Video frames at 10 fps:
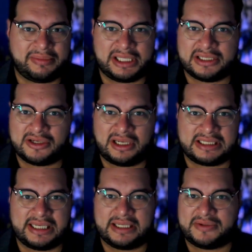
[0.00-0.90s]
million dollar
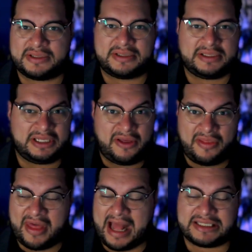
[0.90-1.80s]
deals. You know,
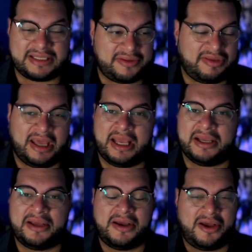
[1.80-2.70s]
that's the thing